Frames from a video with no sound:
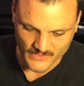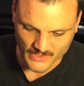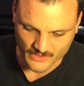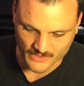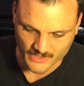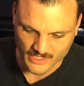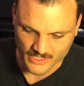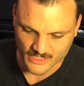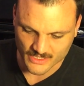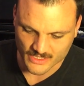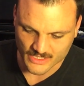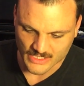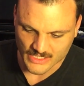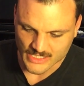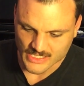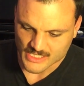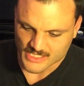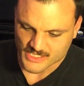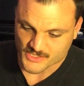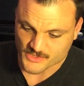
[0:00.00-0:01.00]
Okay,
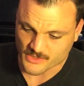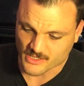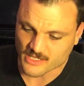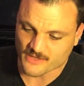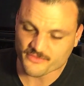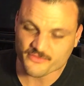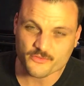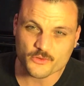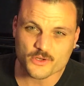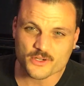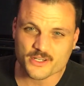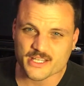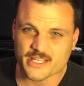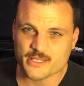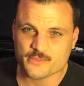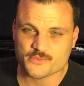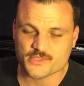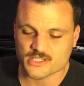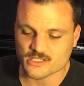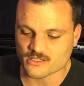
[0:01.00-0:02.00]
so I got 4
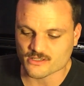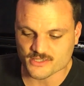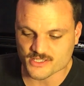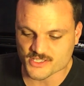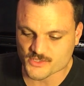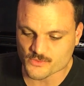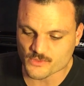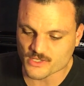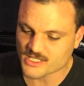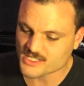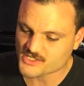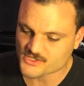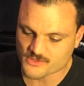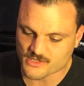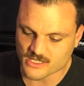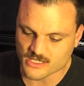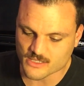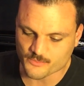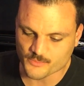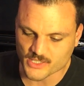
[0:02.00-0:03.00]
games here. This one I
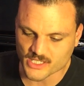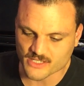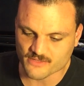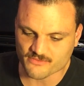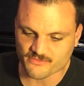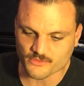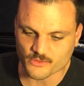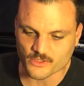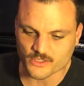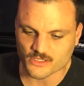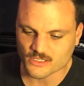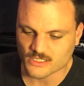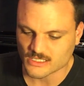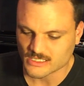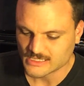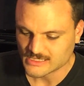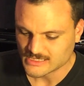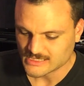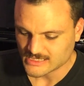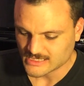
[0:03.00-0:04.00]
straight up paid for,
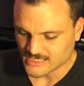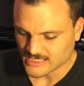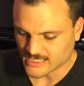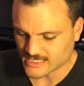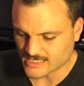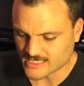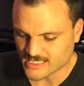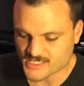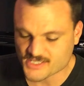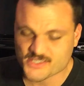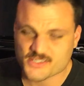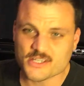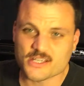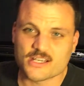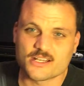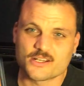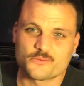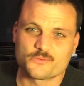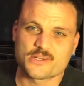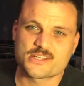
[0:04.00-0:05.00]
and that's
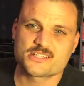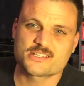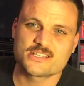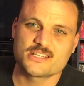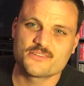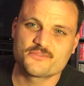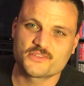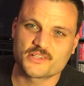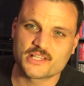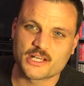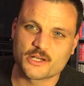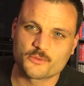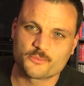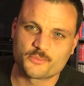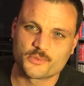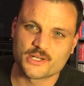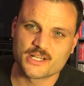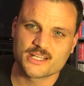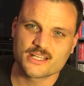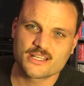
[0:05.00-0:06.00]
Resident Evil
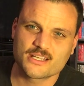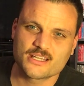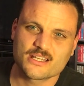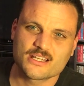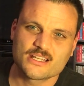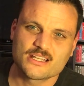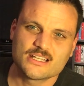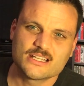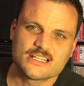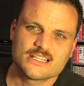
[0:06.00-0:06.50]
Outbreak.